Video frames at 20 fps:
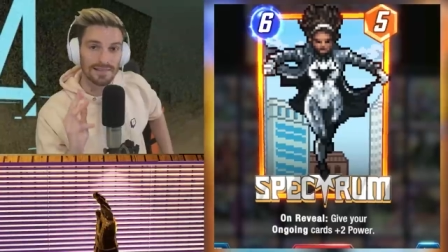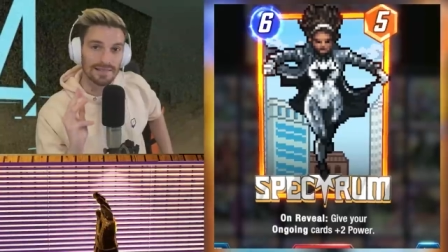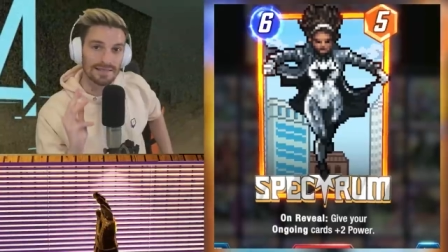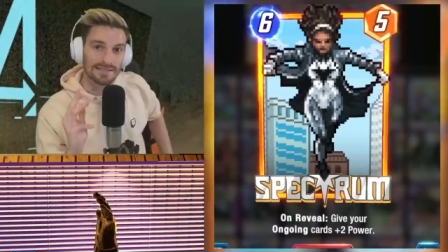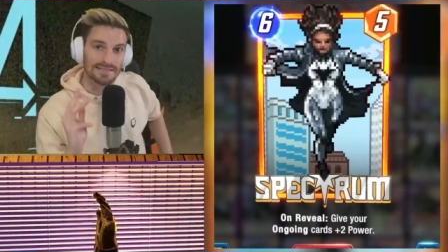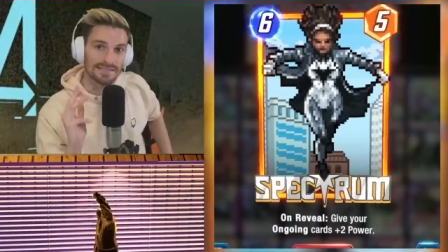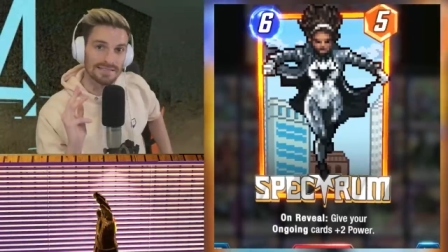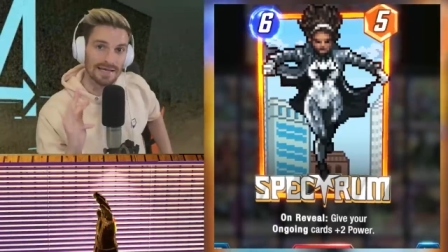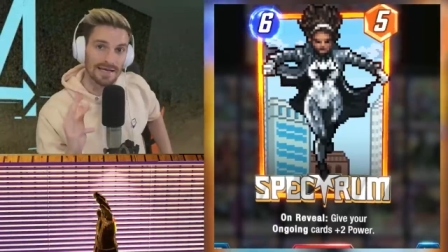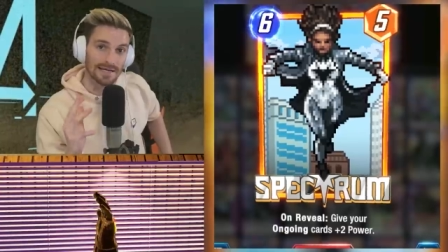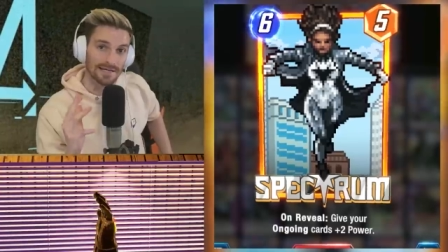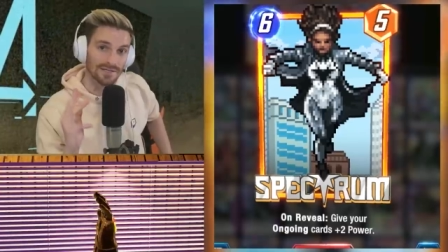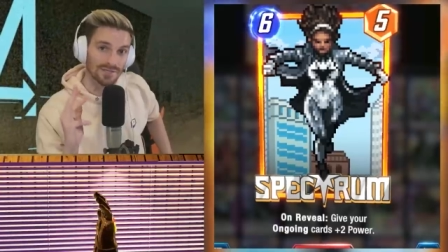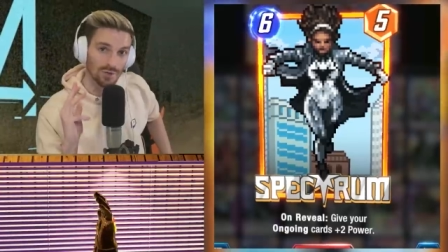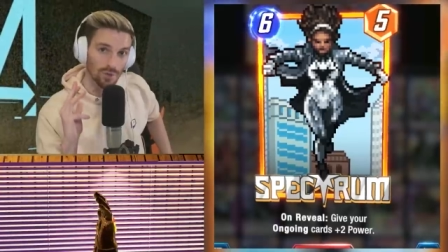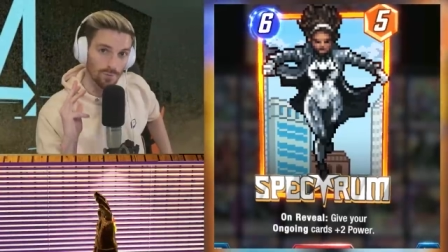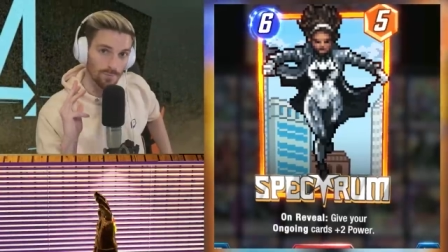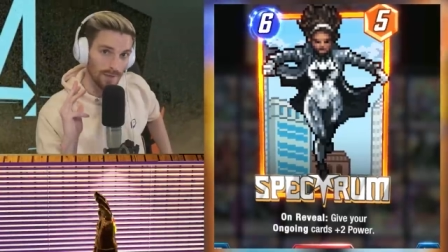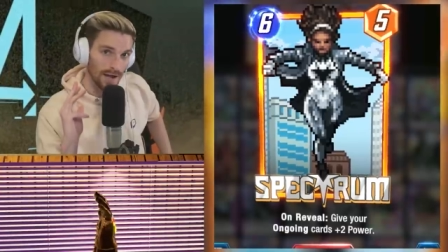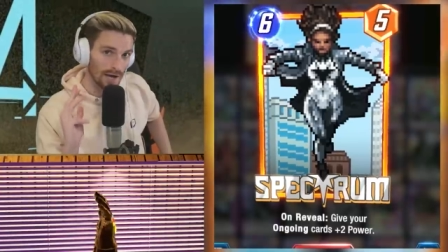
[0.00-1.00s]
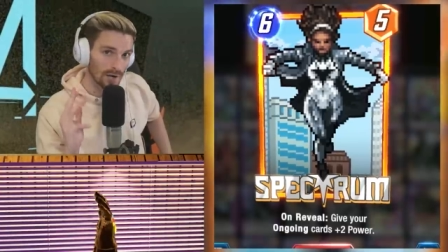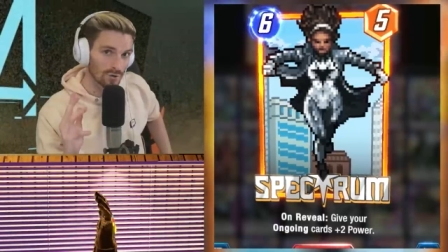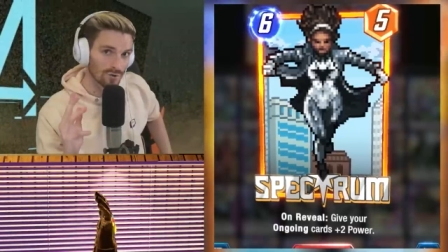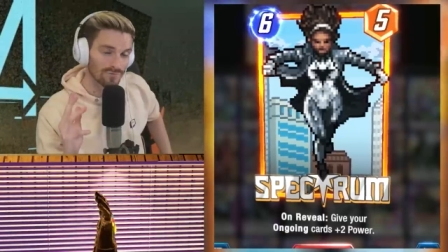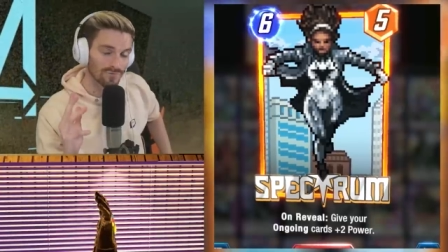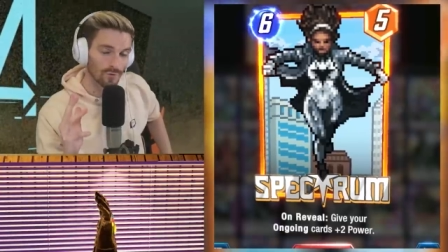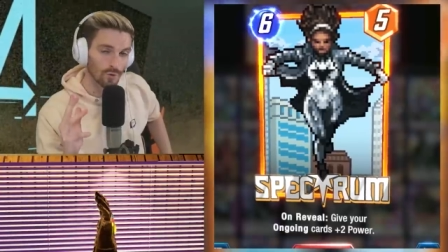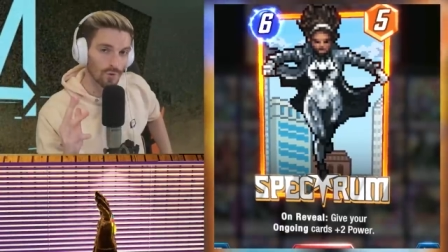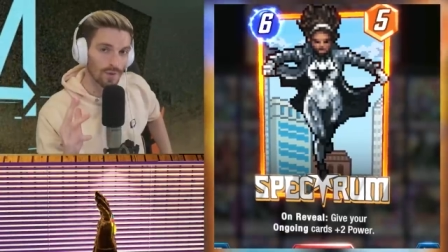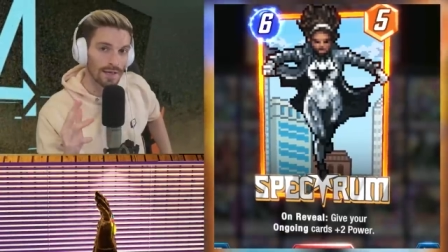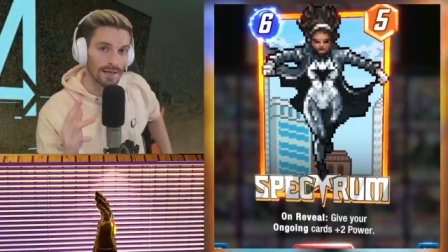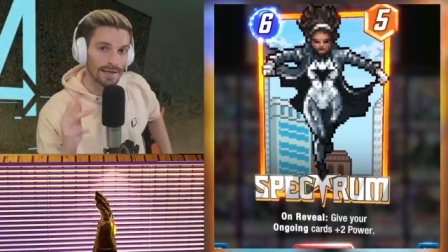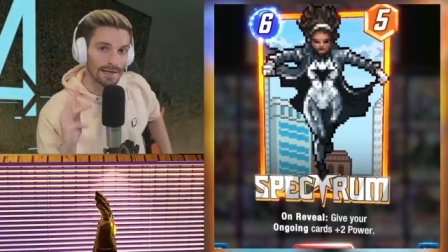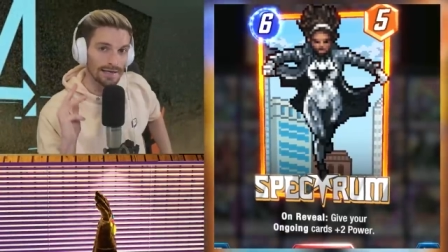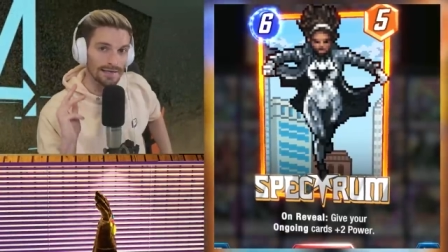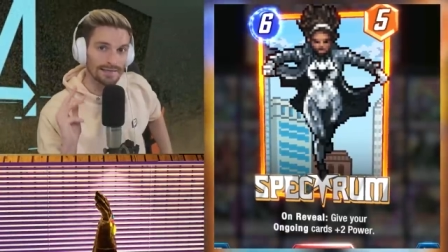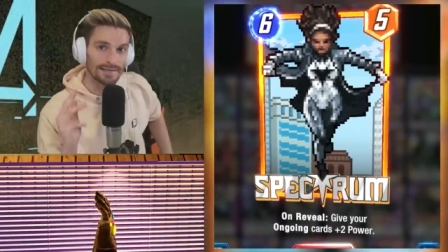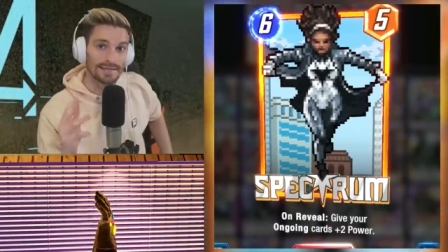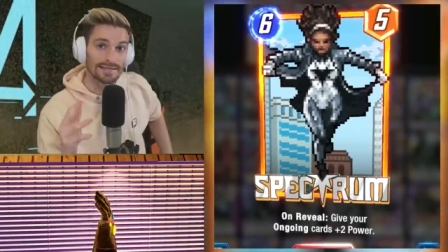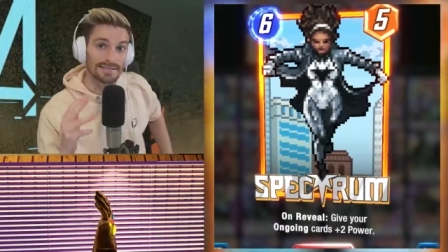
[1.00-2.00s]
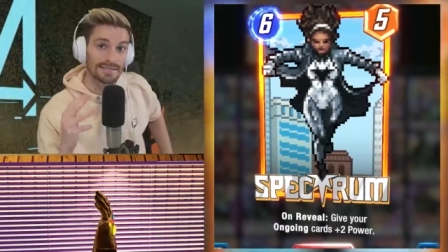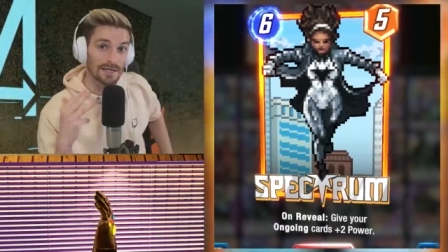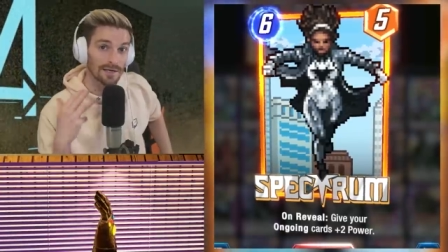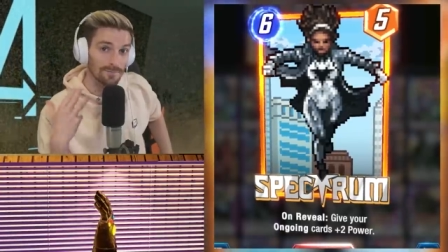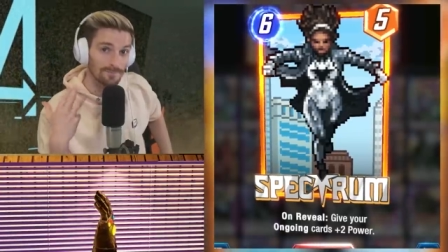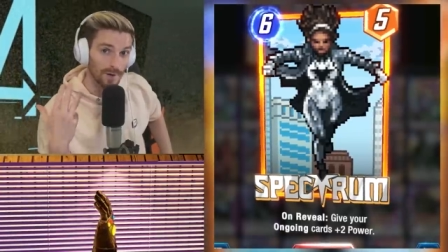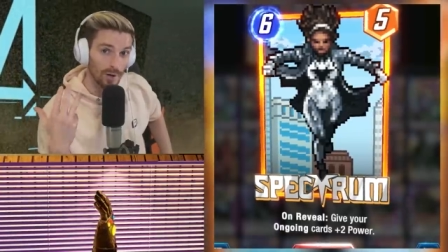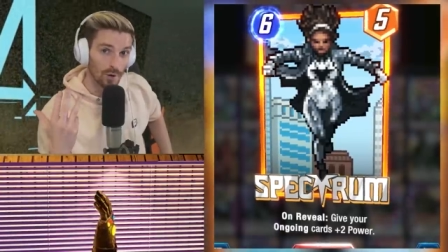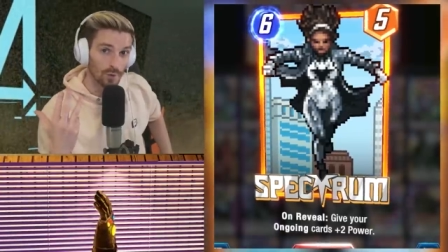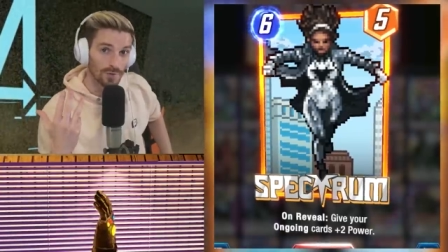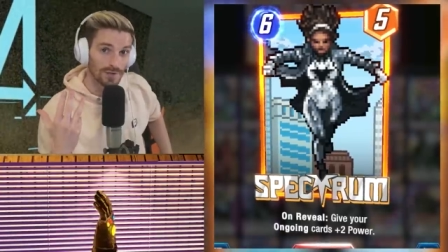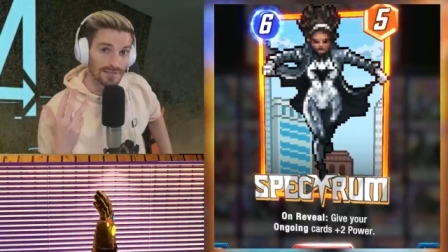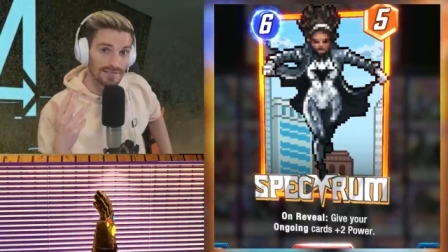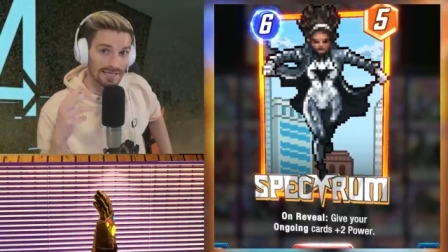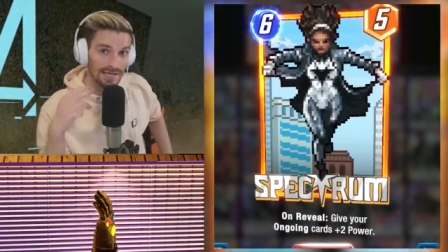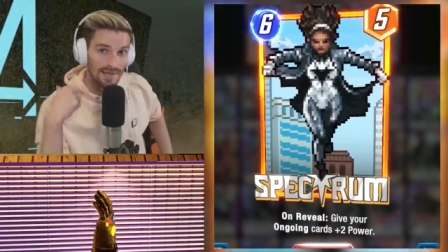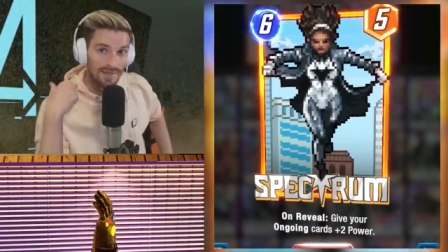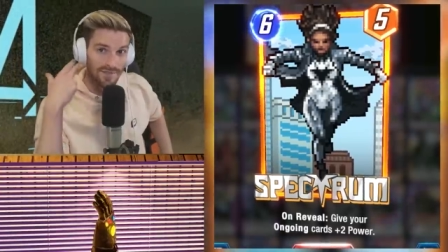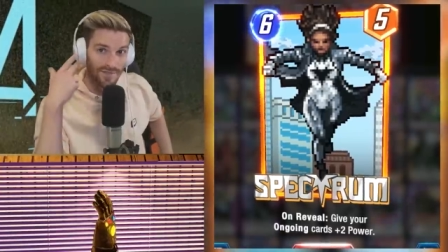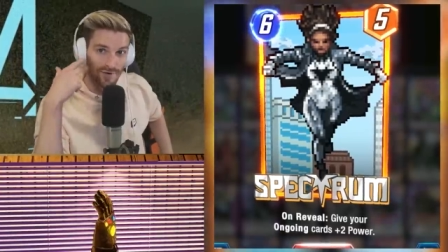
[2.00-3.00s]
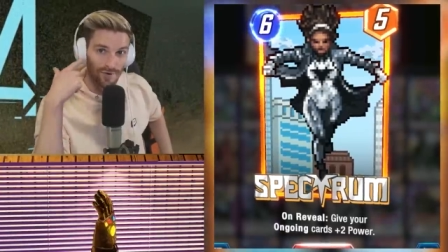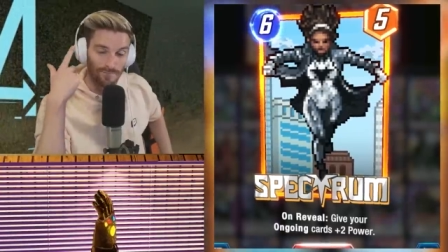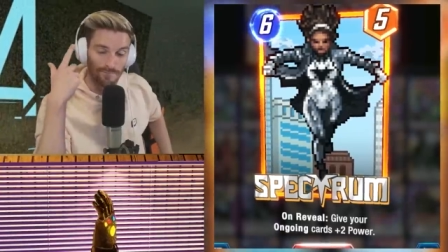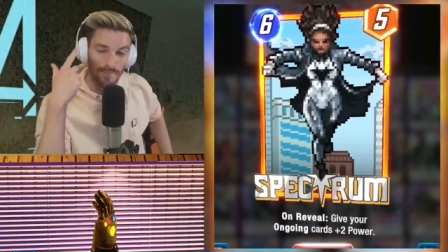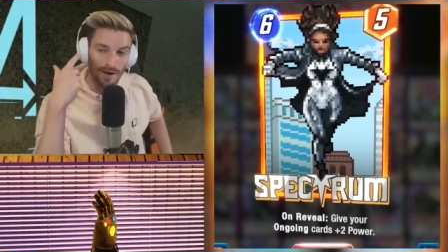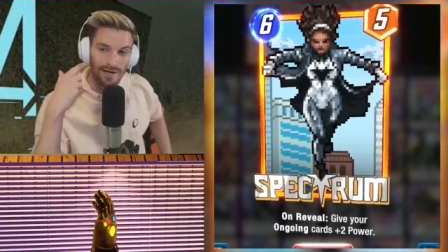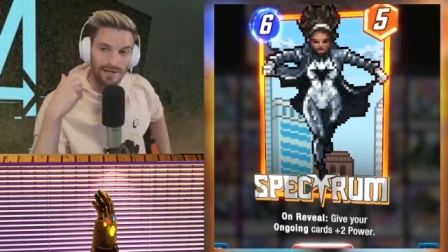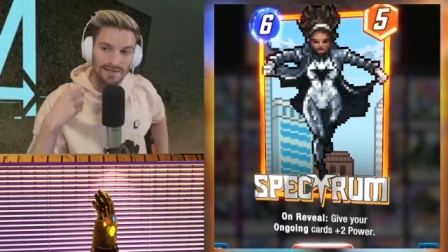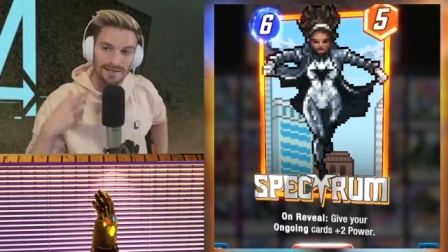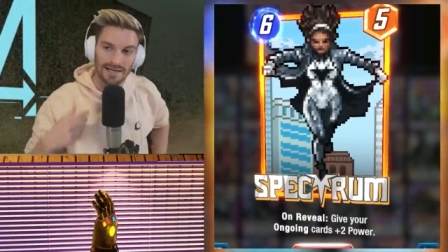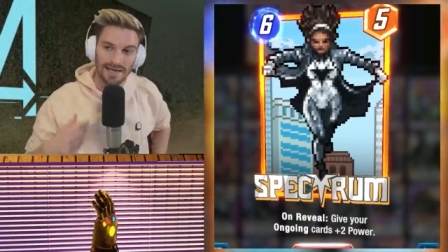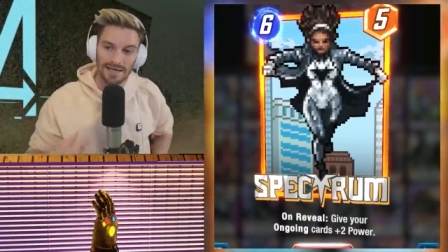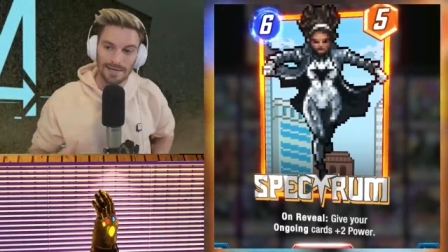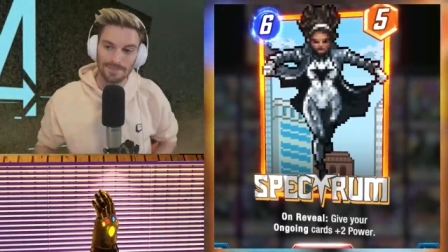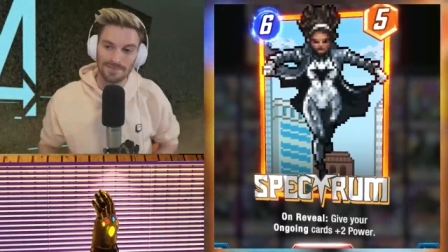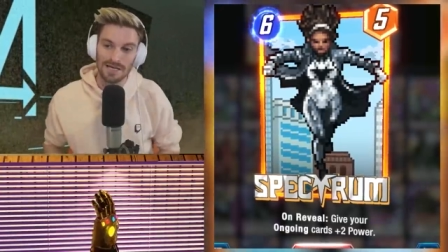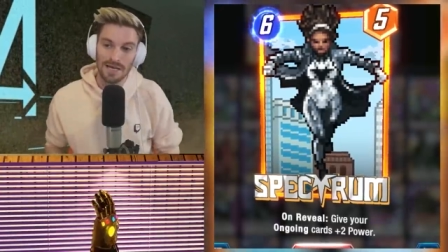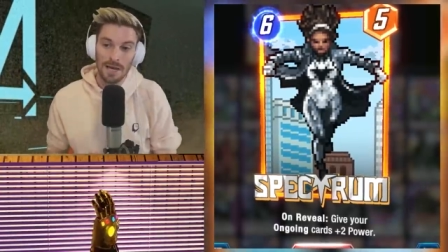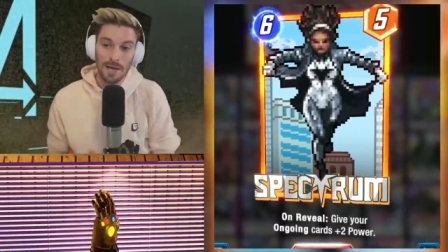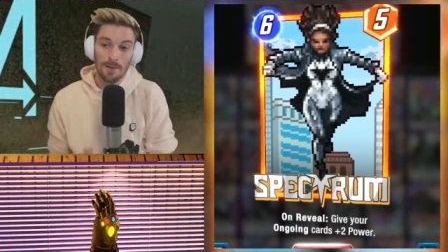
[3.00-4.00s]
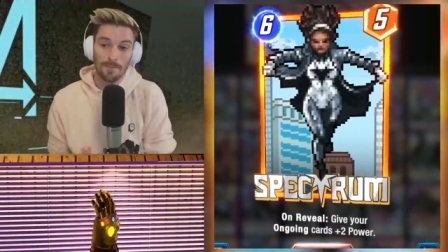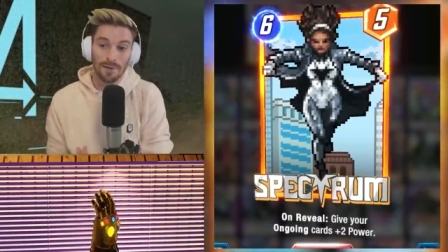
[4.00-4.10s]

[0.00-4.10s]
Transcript: this deck so powerful against opponents in their mind games